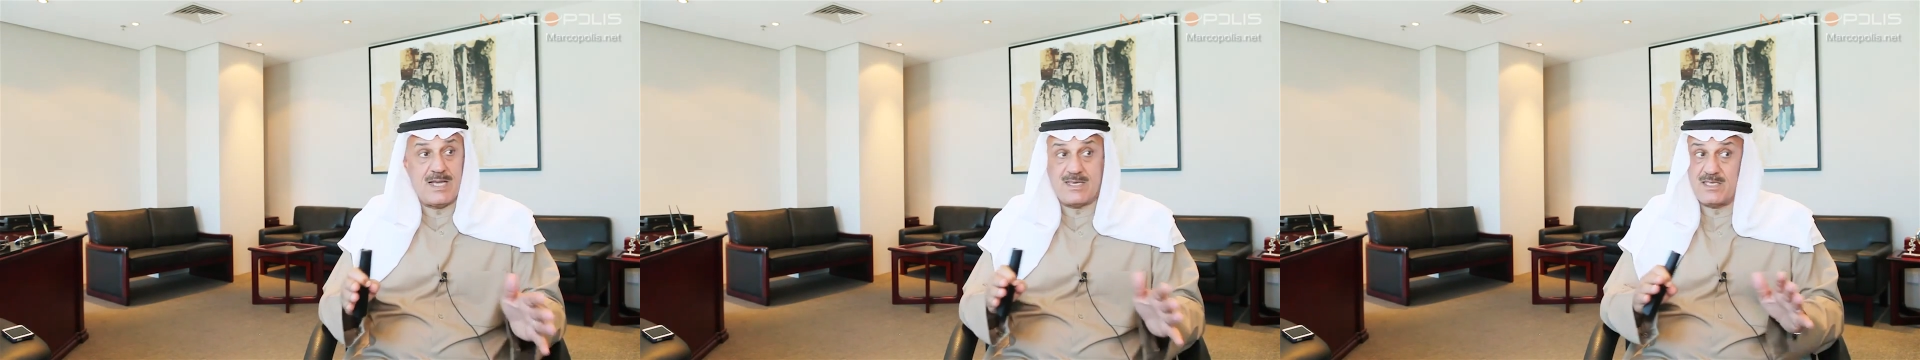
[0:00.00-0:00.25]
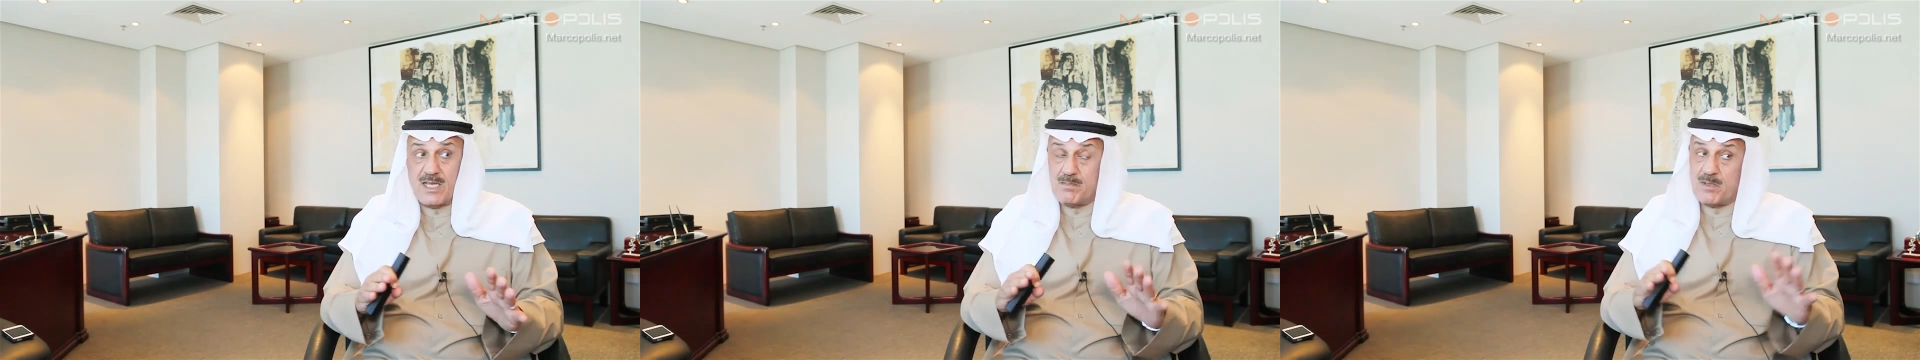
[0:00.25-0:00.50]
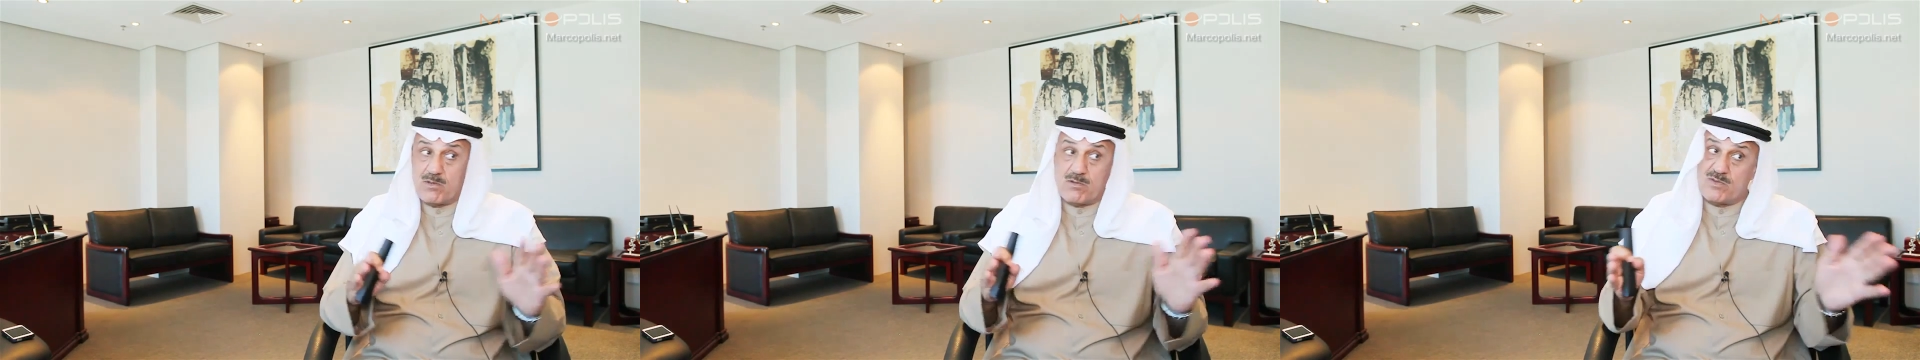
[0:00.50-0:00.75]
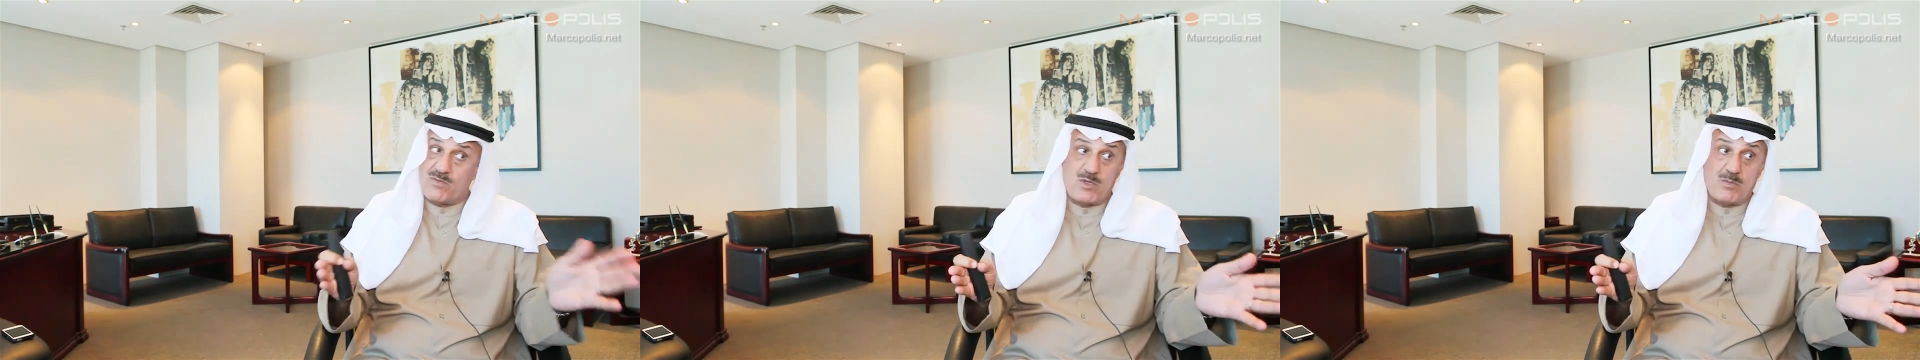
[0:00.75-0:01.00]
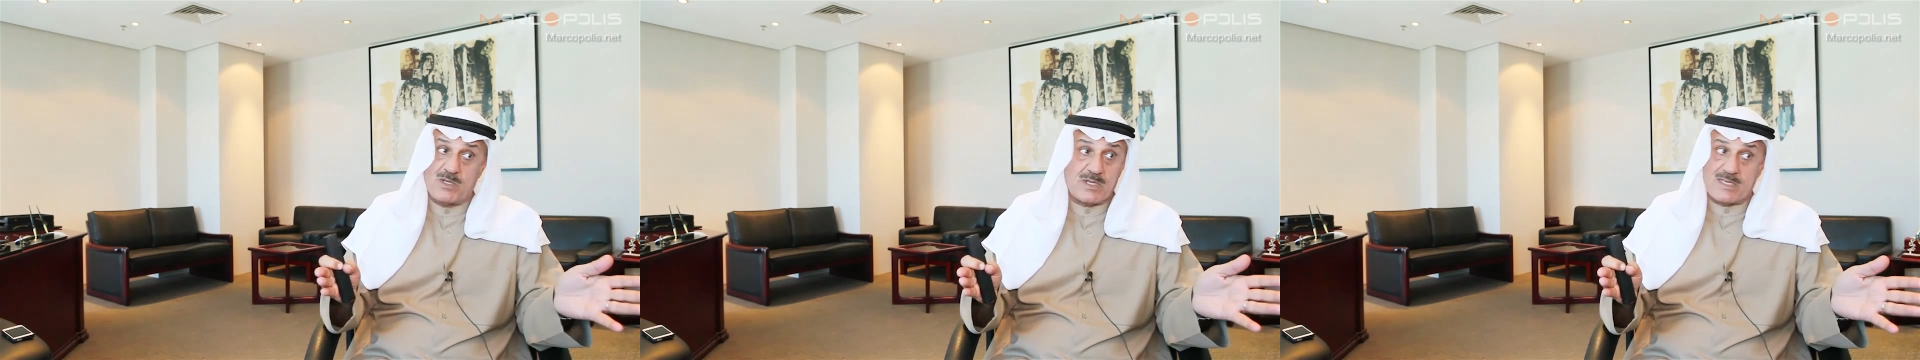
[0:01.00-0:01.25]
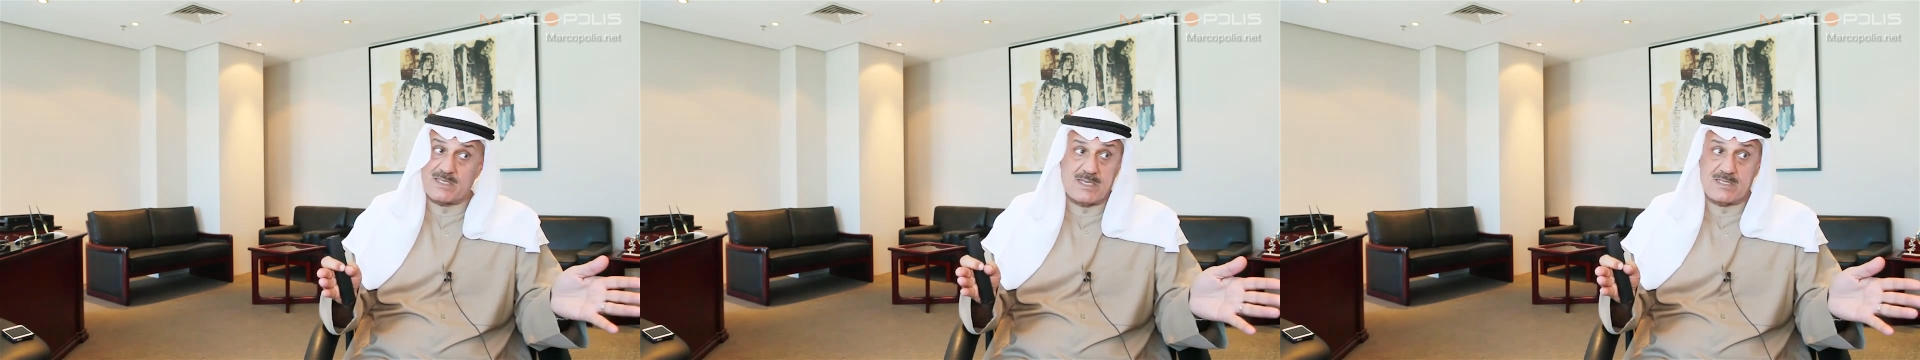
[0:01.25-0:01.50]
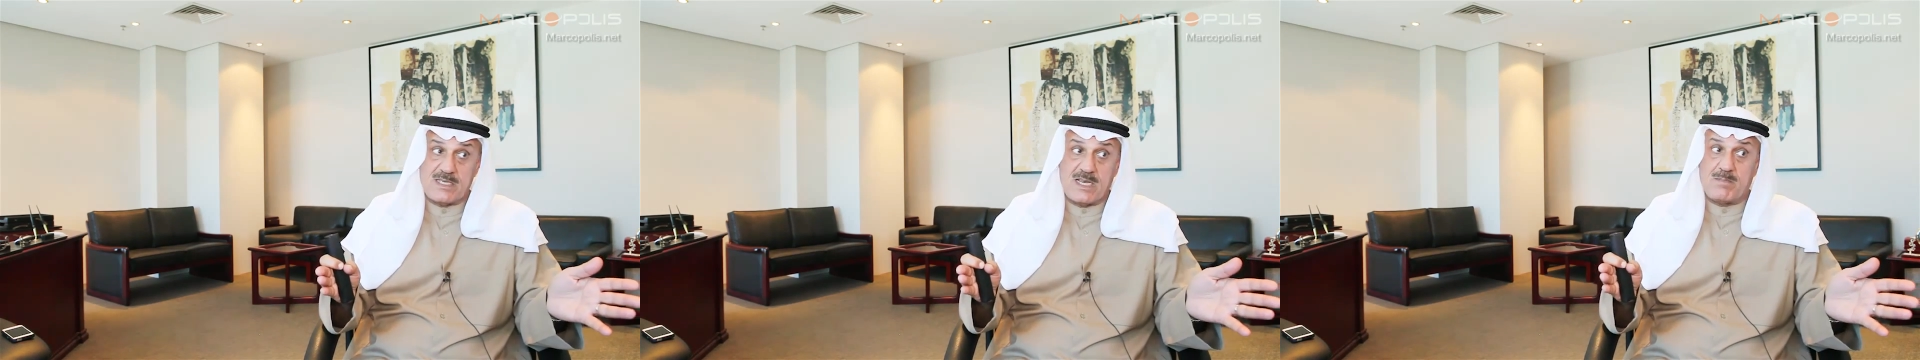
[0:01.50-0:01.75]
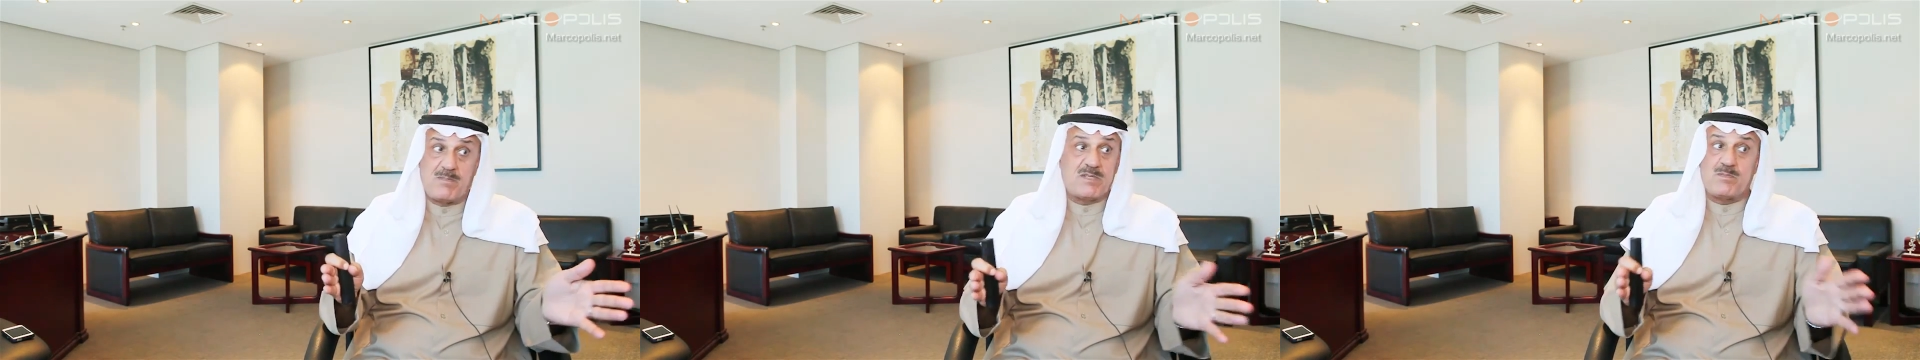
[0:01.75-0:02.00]
it's not because of democracy
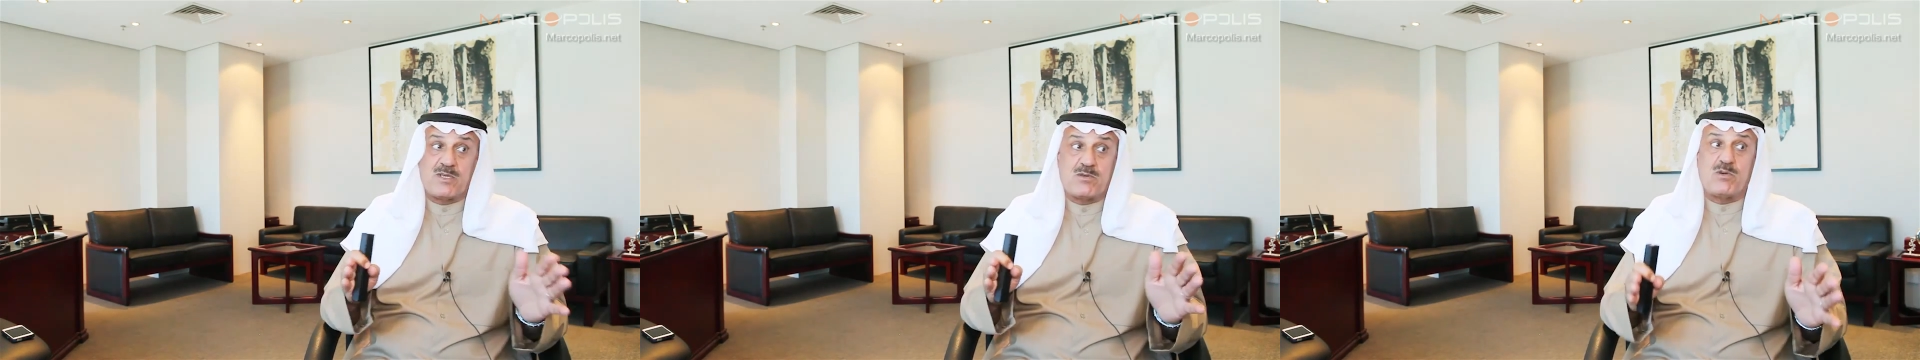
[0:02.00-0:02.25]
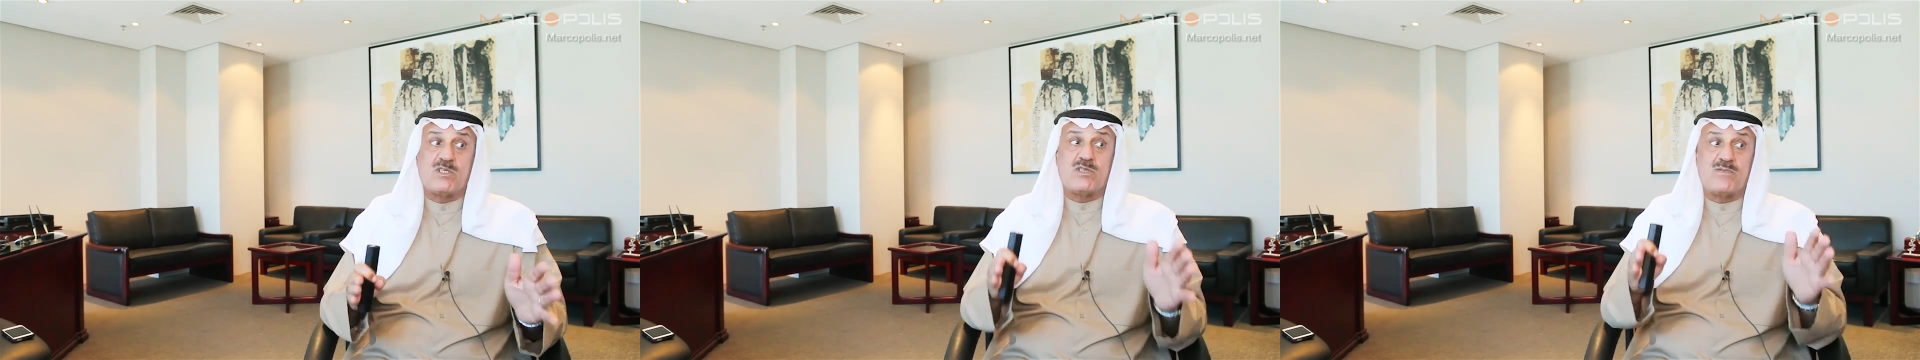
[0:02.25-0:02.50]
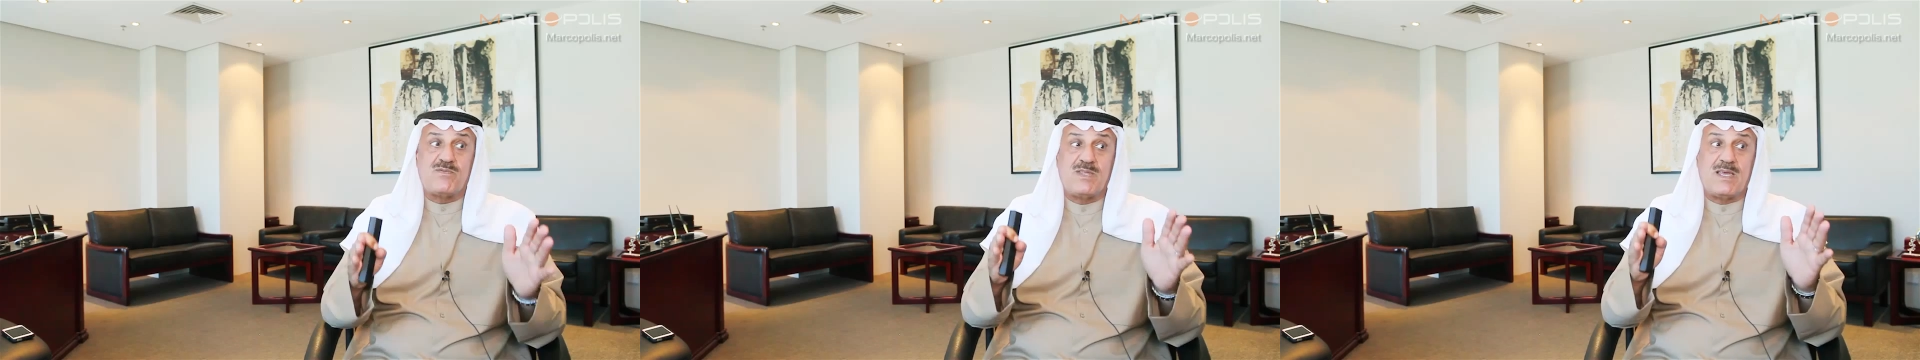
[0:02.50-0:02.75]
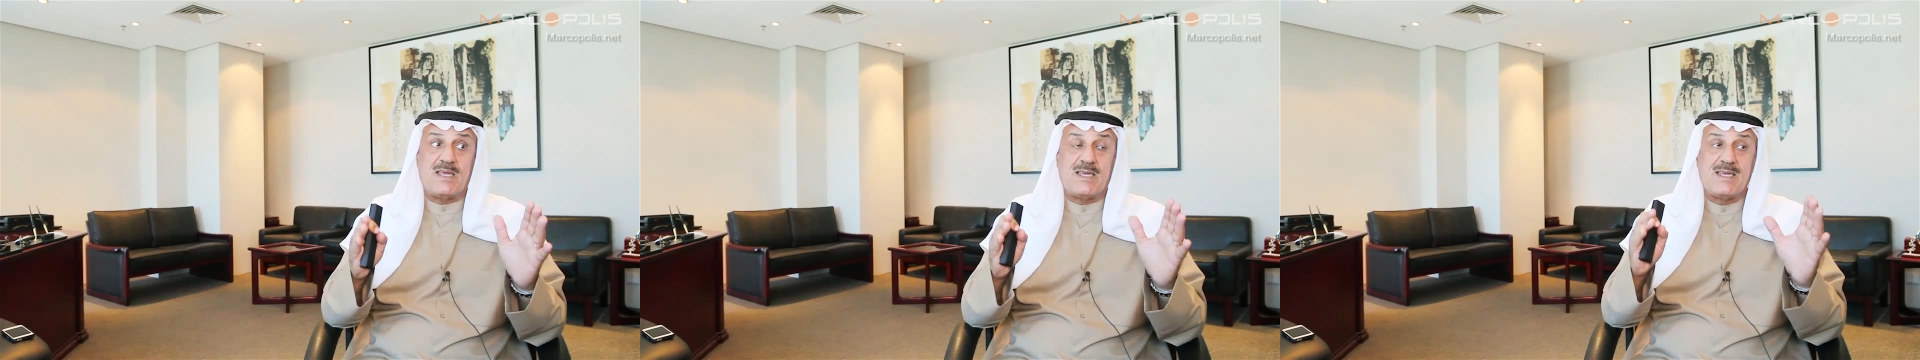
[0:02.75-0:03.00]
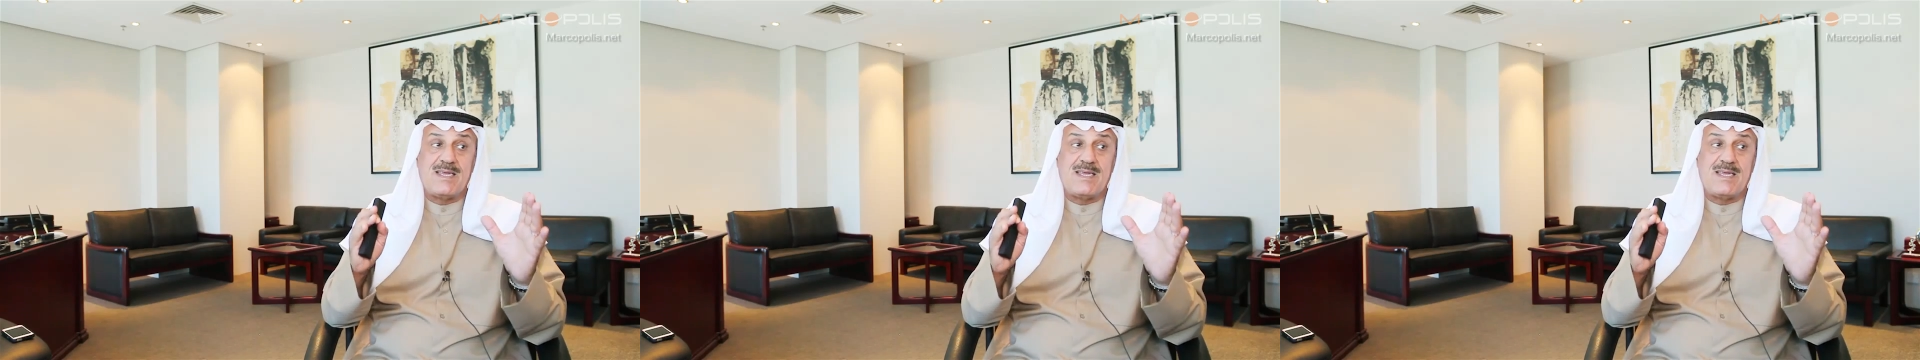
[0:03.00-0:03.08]
itself, but because of the